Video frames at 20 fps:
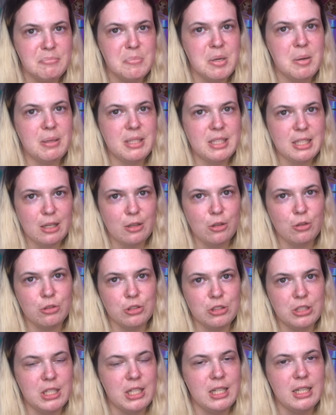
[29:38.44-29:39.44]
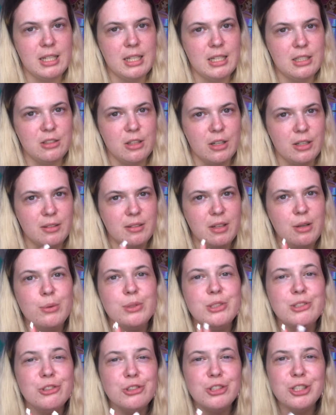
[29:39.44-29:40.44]
My dad looks at it and he's like, oh,
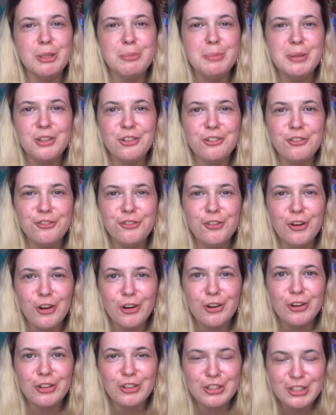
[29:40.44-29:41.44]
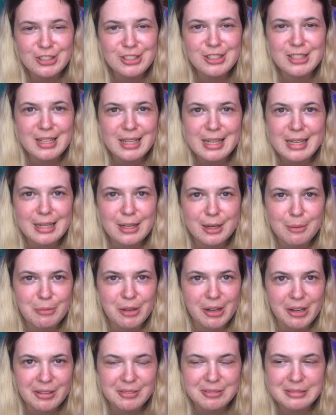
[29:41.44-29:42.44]
it's just a bit of fun, isn't it? And I'm
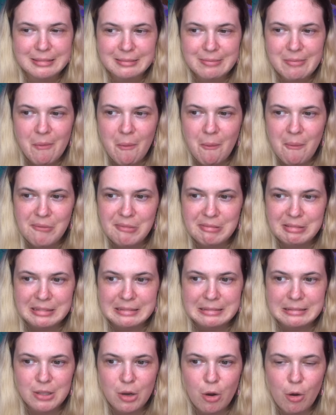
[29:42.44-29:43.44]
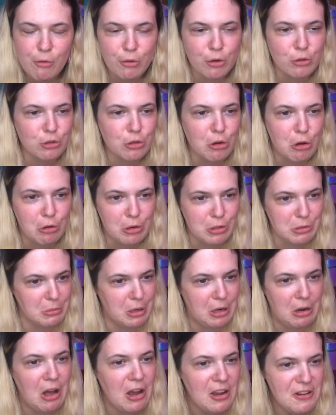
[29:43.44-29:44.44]
like, rose gold is my
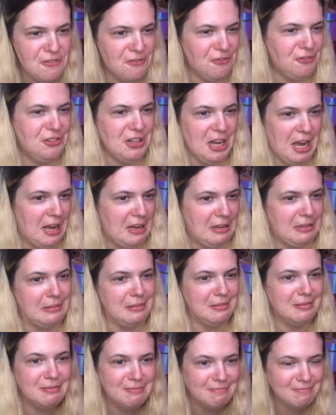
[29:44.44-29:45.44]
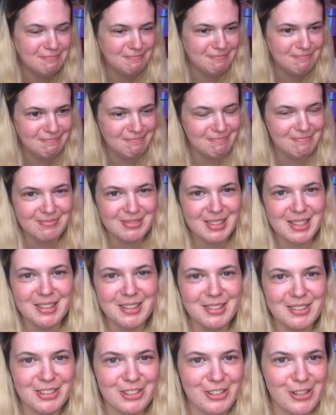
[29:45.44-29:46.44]
life, Dad.
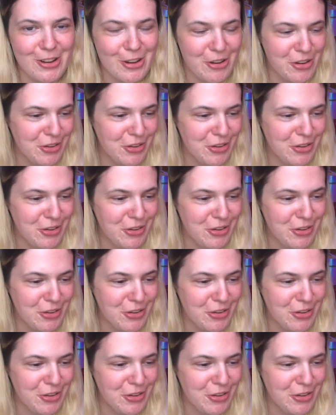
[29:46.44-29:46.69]
So,